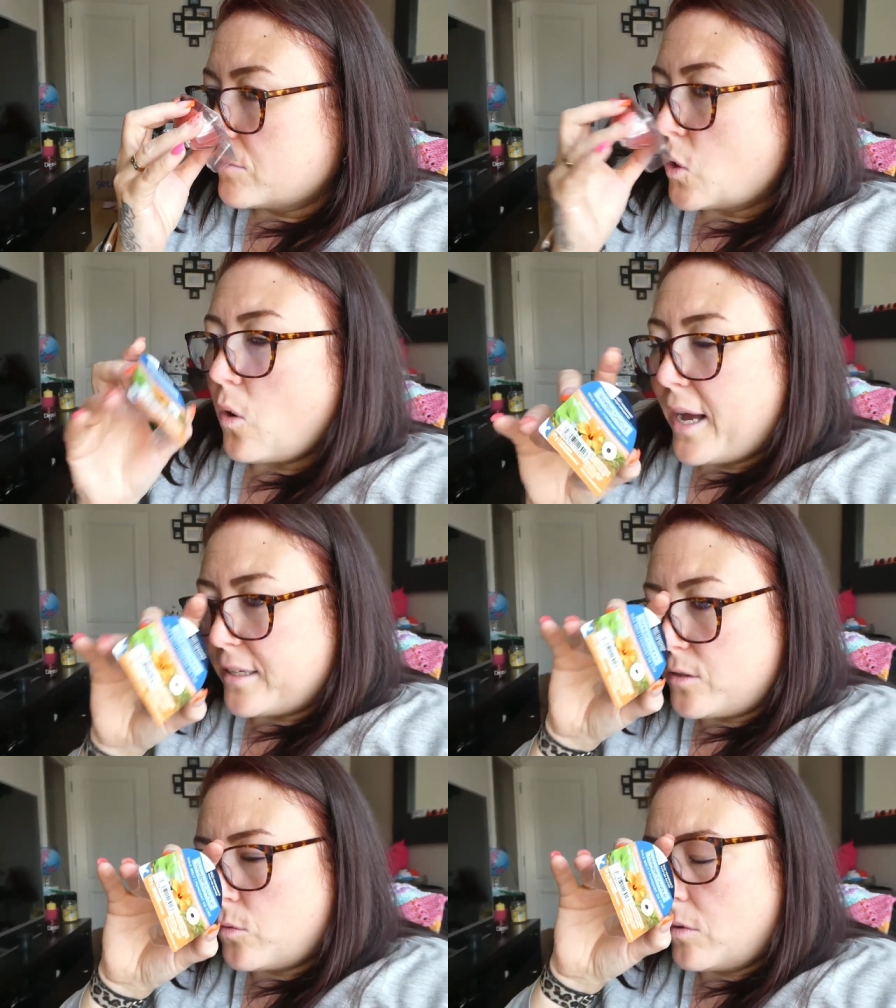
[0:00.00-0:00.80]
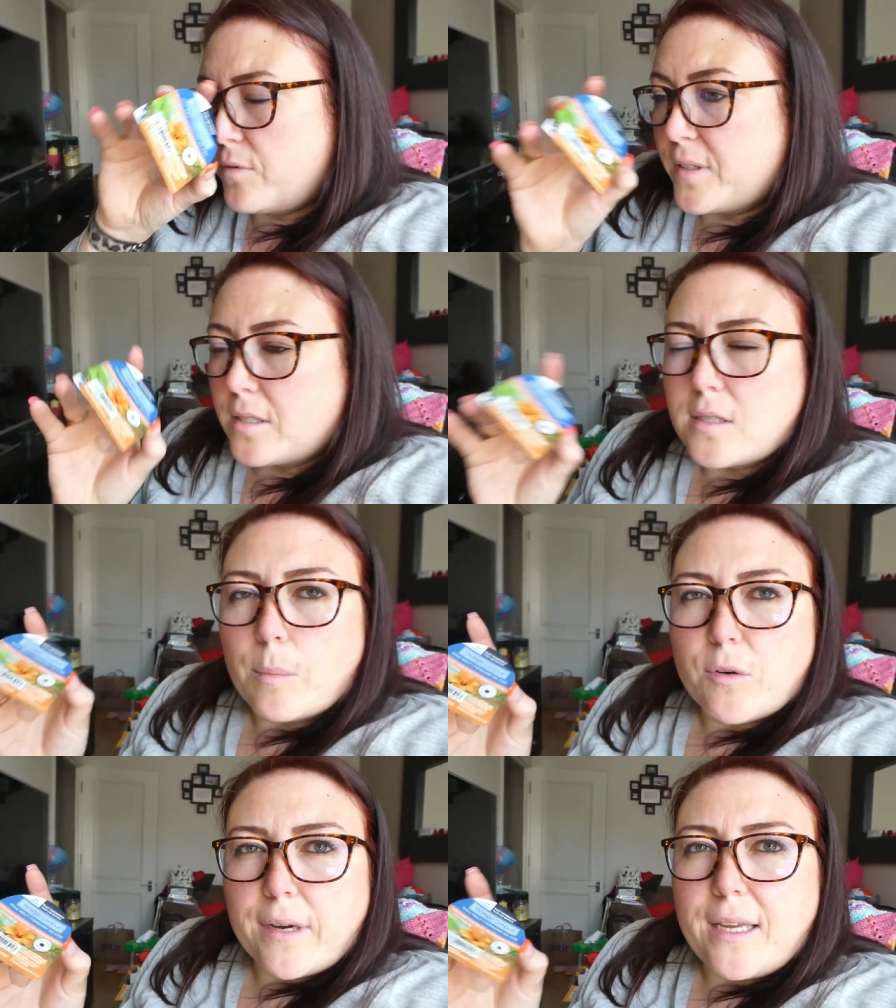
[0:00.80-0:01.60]
quite sort of
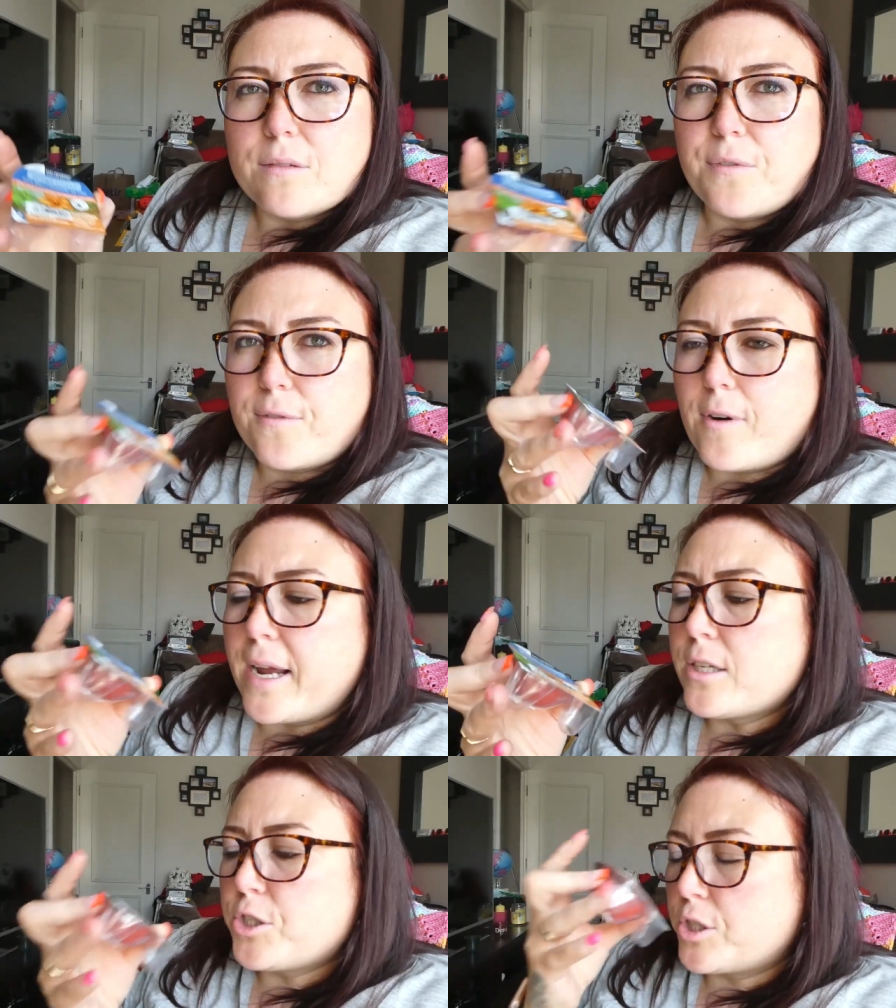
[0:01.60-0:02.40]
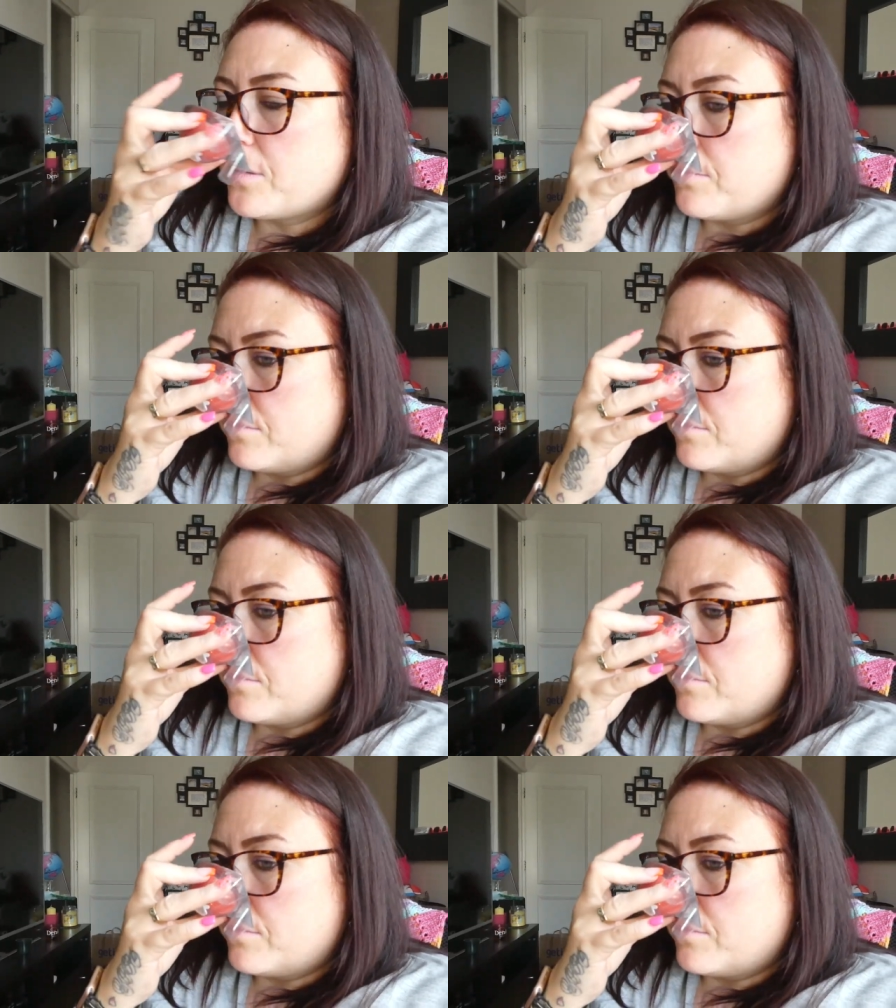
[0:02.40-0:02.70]
summery and fresh,